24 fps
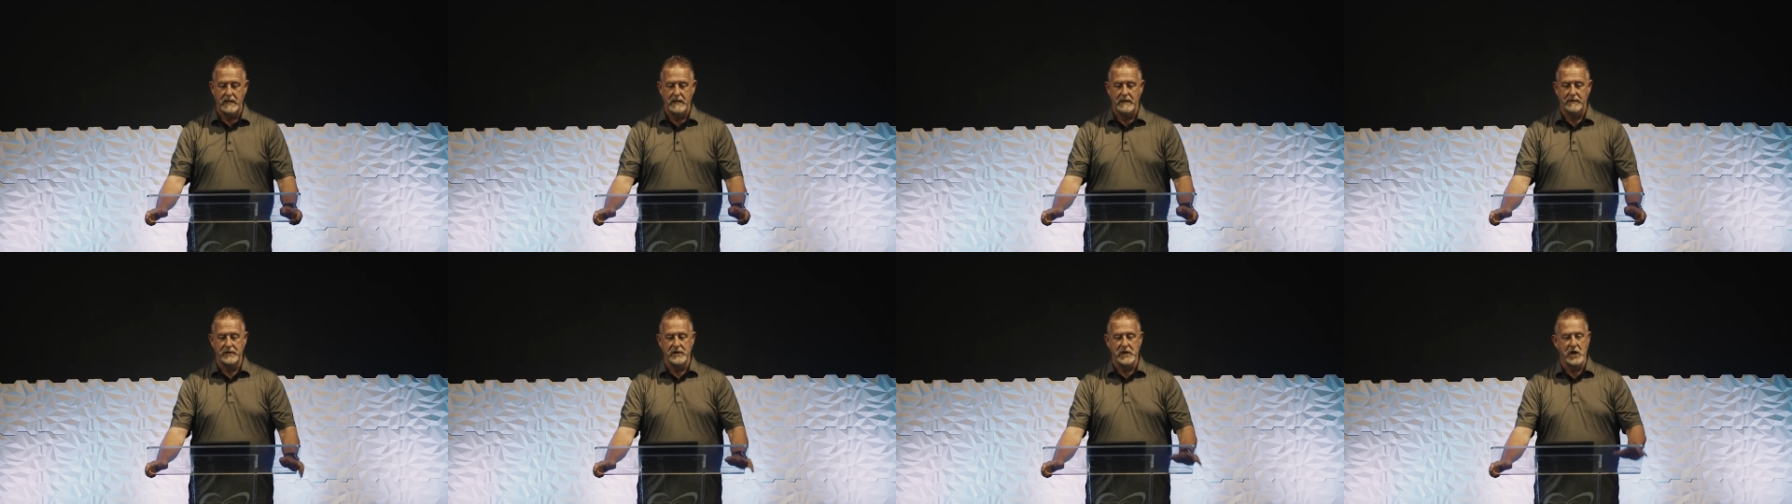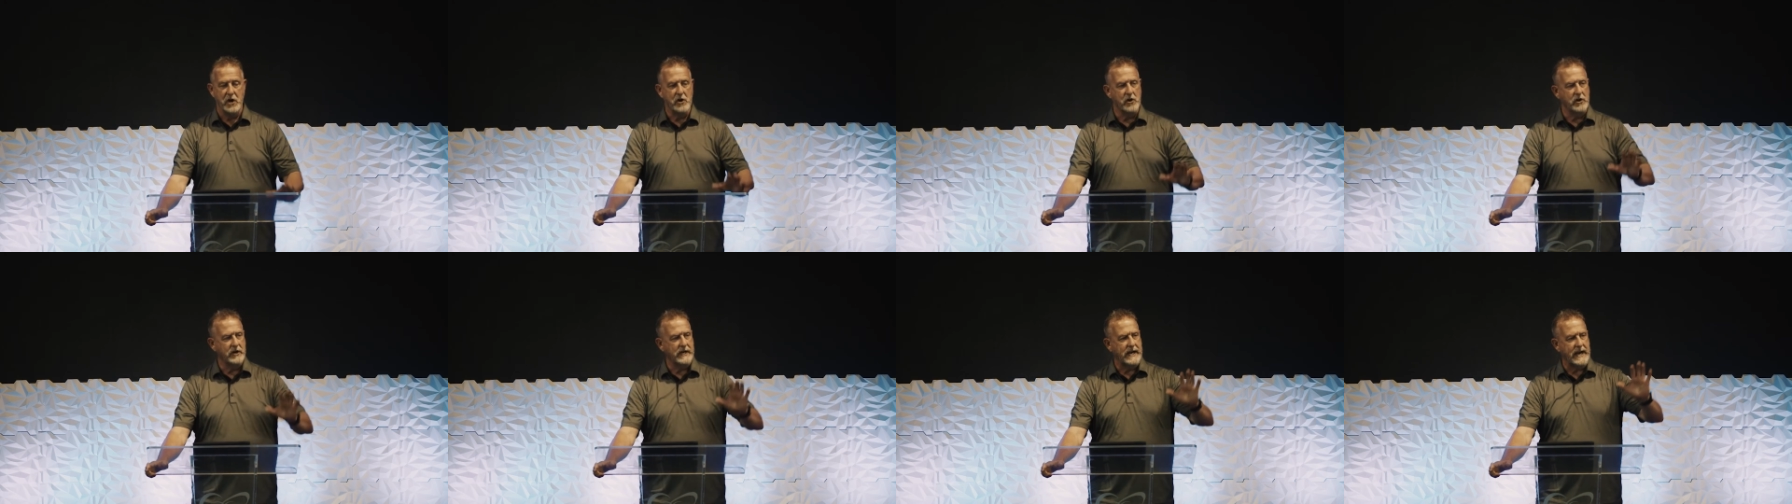The
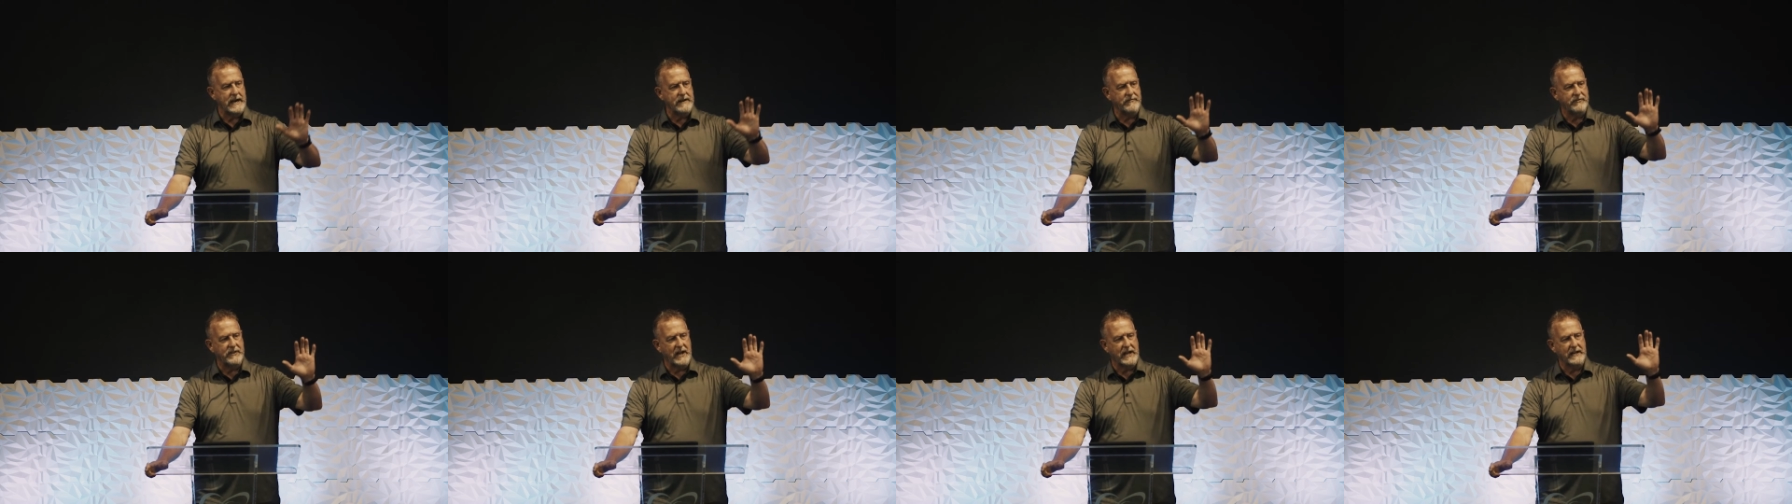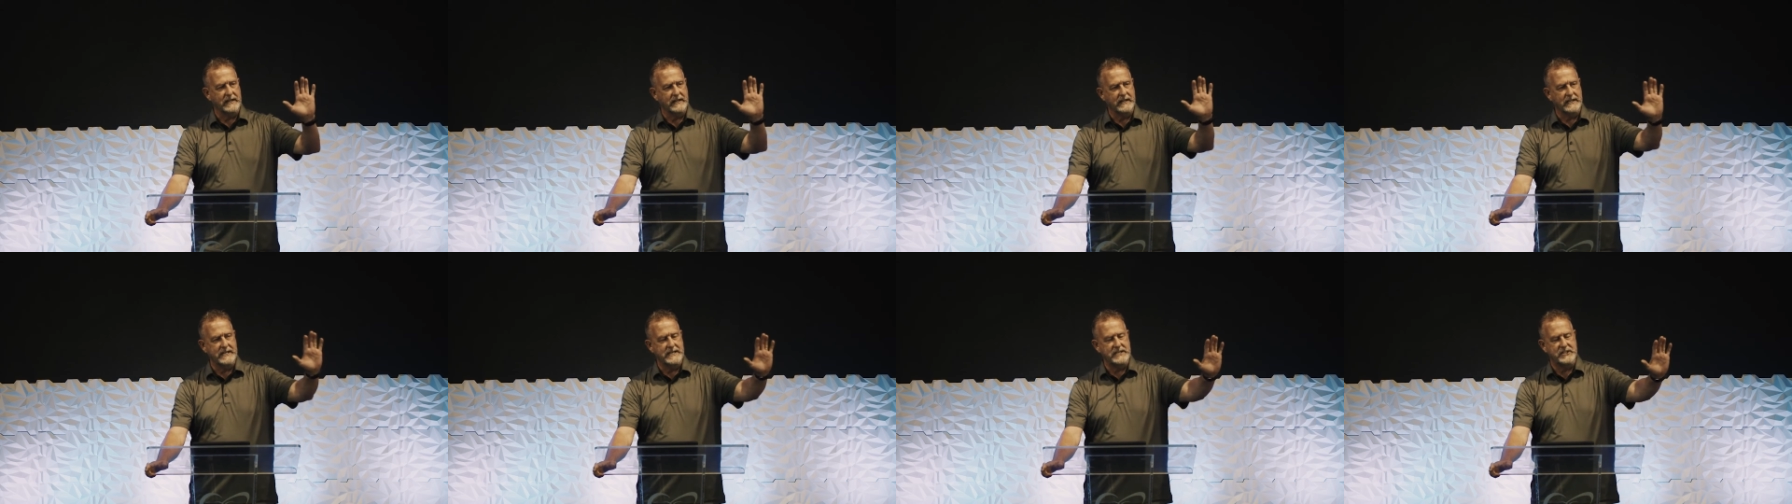narrow gate
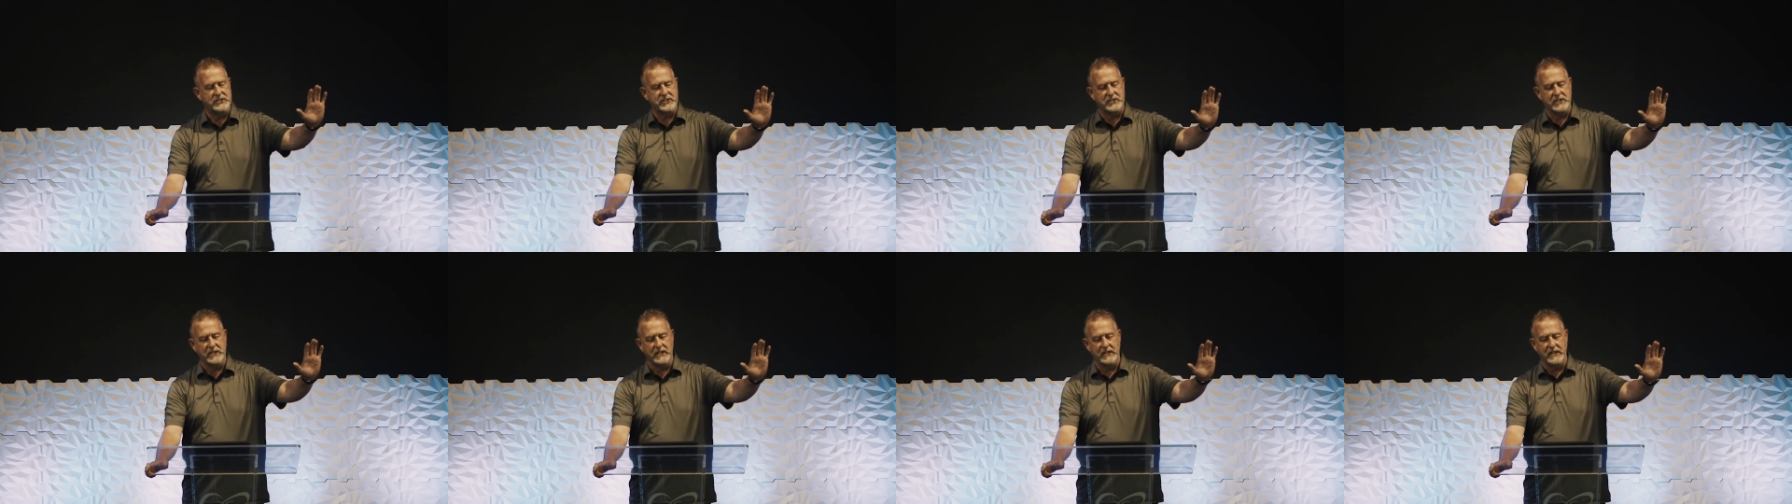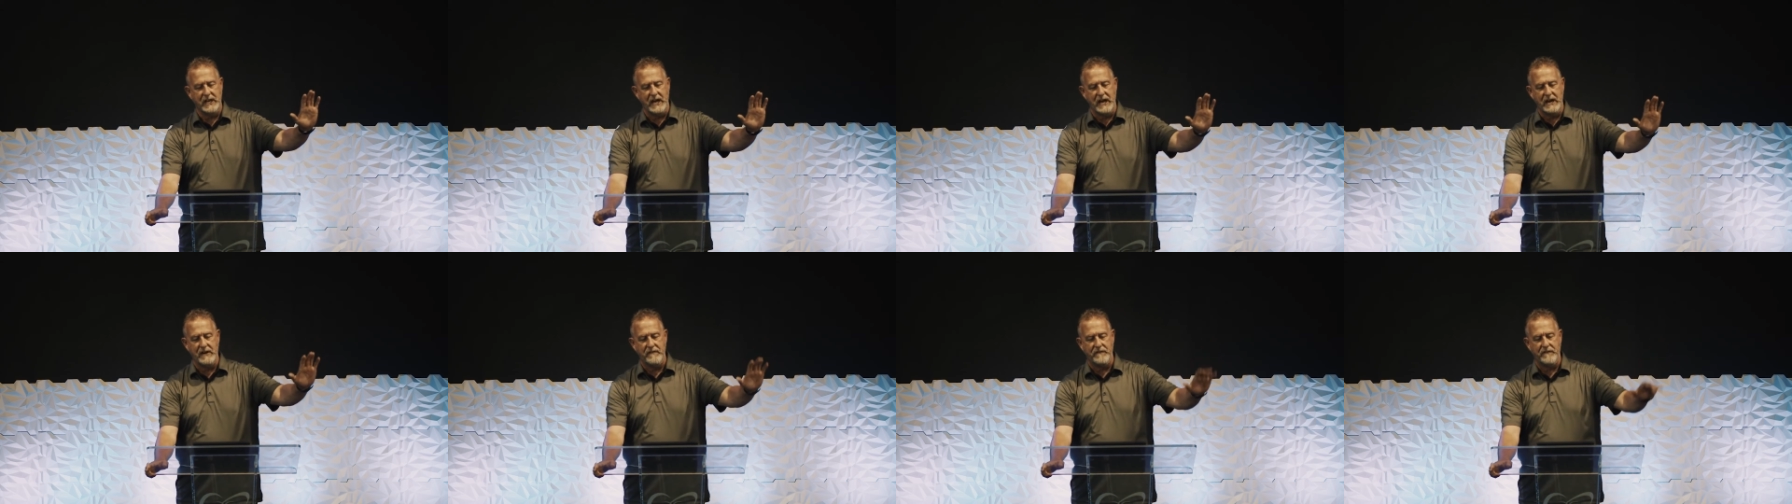that leads to
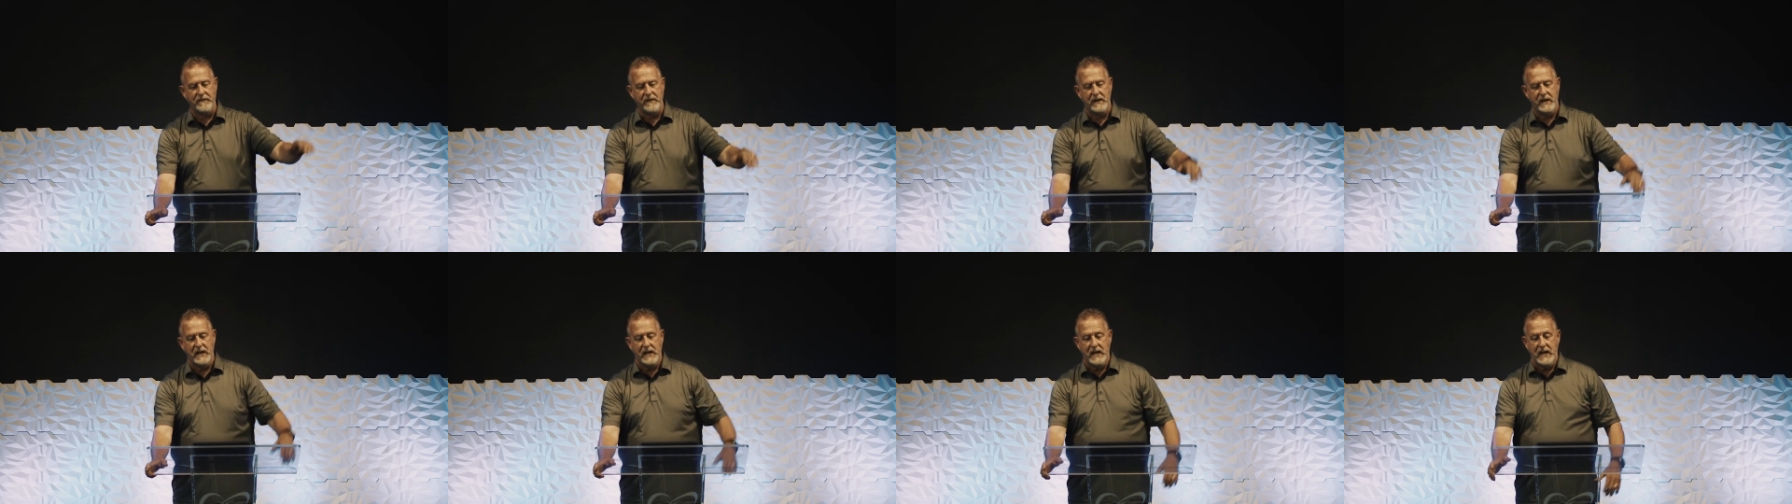life